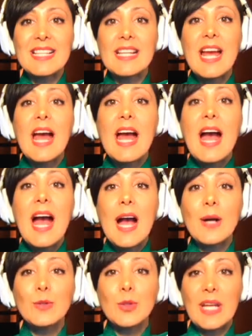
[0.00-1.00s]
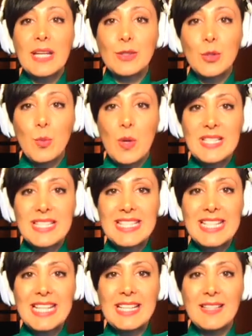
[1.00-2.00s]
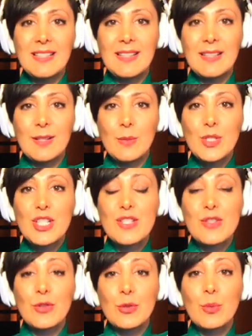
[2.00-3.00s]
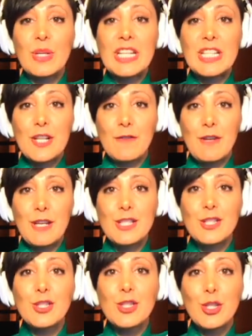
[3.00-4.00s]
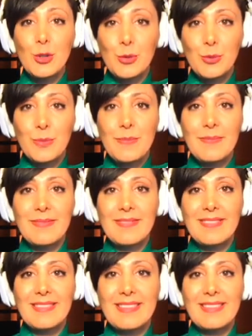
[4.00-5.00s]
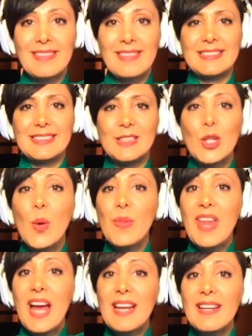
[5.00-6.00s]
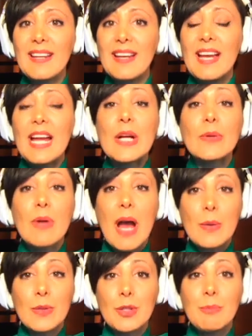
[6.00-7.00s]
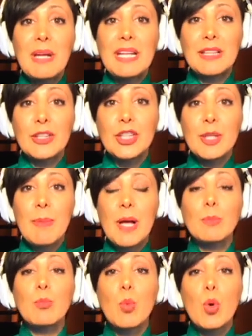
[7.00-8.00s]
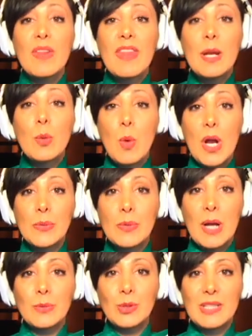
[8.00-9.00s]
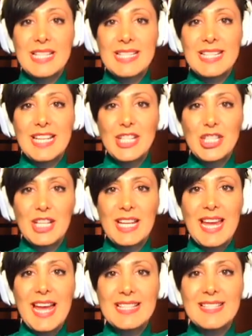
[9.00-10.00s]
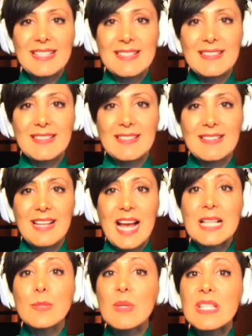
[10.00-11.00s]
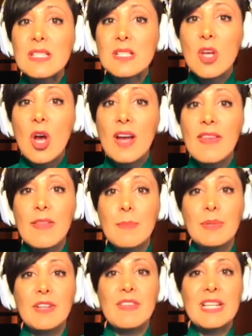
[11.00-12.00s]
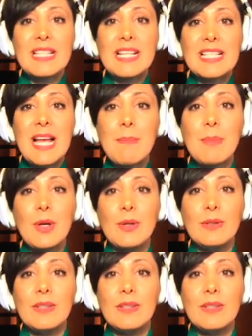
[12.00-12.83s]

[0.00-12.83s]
it how to get to 1C, which is through interface 2. Note that a router may learn about more than one route to destination AS. As we saw in the previous example,